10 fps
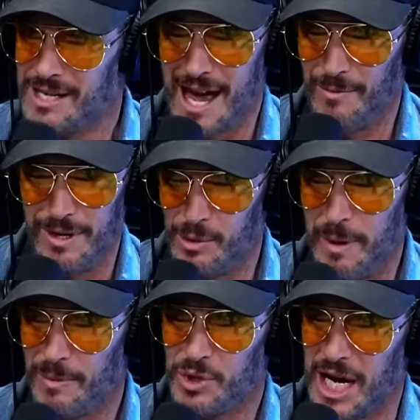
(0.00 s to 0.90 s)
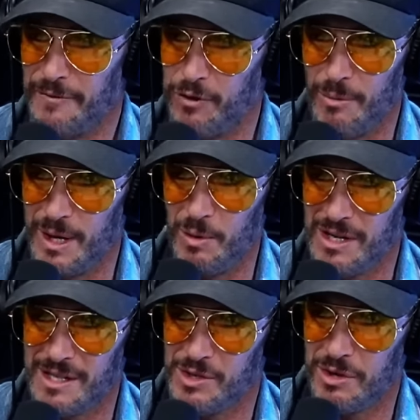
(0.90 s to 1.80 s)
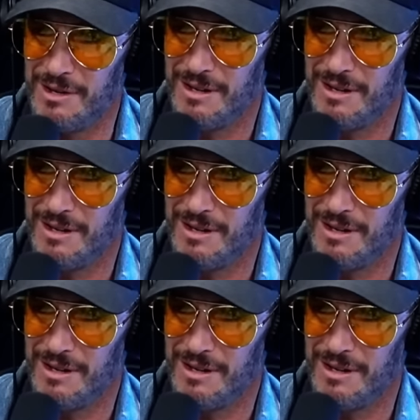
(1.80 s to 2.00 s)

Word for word: that? What do people chant for him when he walks down the street?